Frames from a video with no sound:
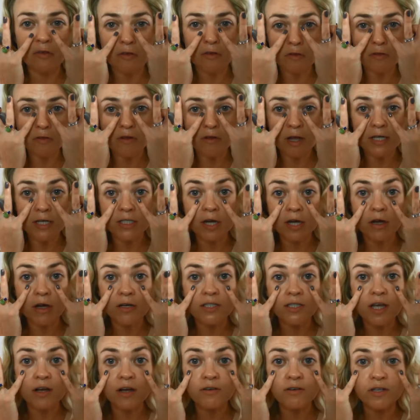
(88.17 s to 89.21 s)
sort of slight dark
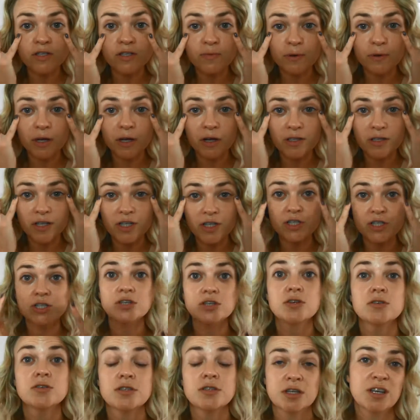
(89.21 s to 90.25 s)
circles under my eyes, I do
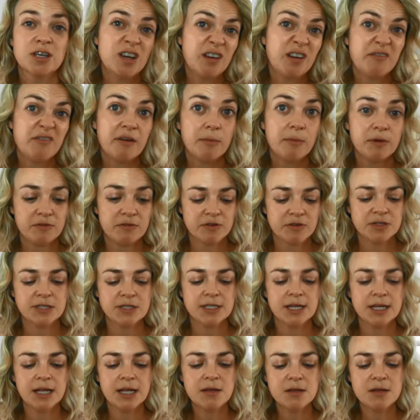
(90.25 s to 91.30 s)
use a fair bit of
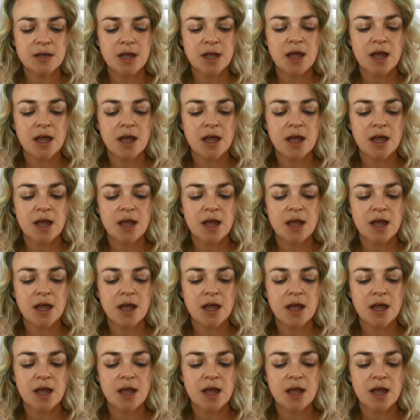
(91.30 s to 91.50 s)
concealer.